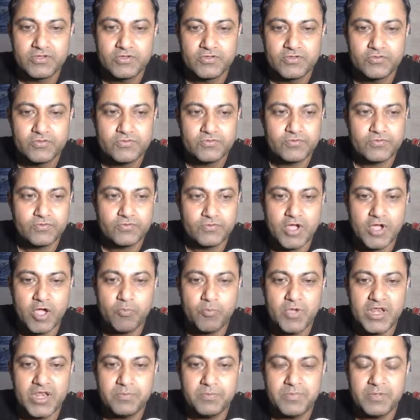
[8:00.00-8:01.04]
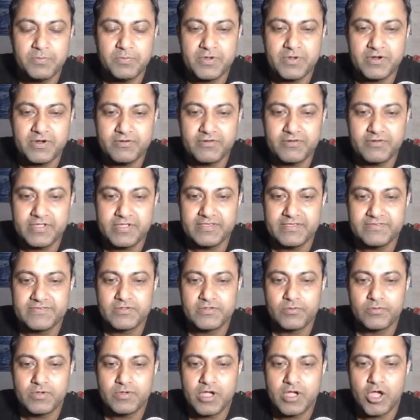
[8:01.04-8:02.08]
So how many people
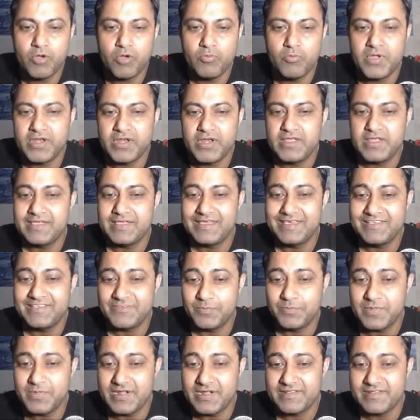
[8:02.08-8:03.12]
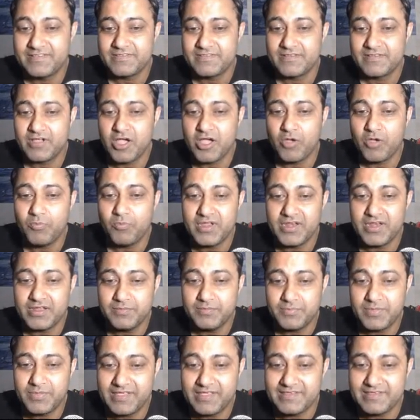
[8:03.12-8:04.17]
reached, how many engagements, how many
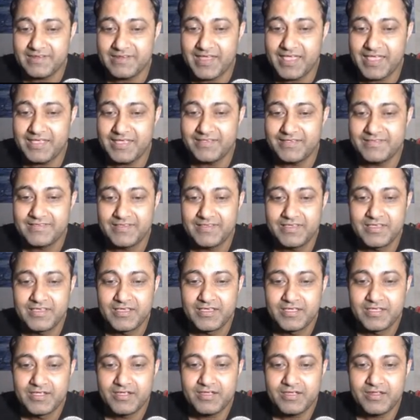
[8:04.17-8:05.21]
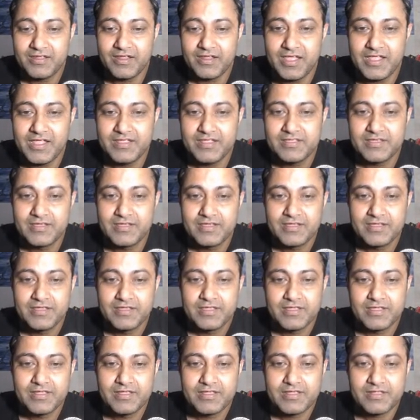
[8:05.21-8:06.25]
page likes, right?
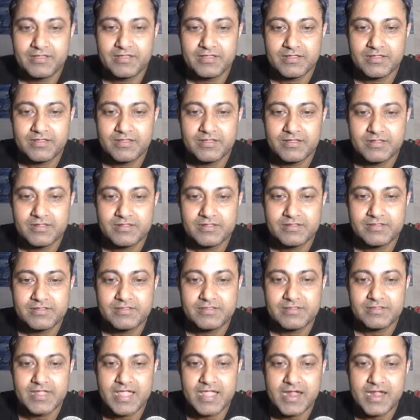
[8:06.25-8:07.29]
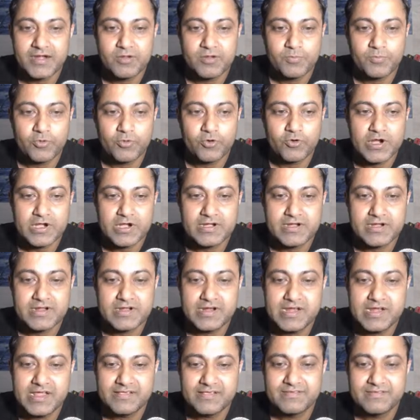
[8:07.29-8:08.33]
Tagged product
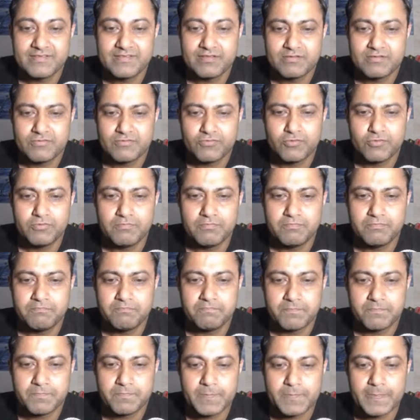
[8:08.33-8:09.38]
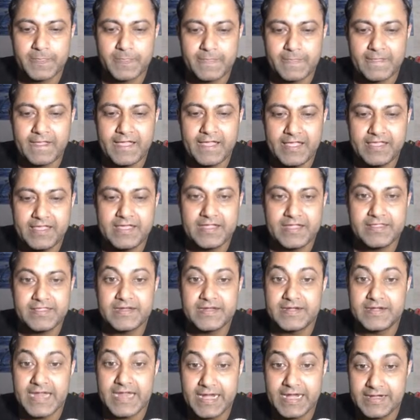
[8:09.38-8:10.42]
clicks. So I get the
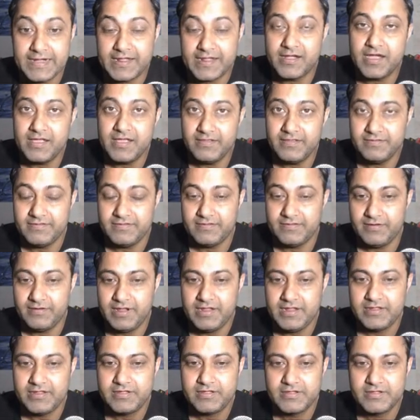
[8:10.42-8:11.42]
data guys, right?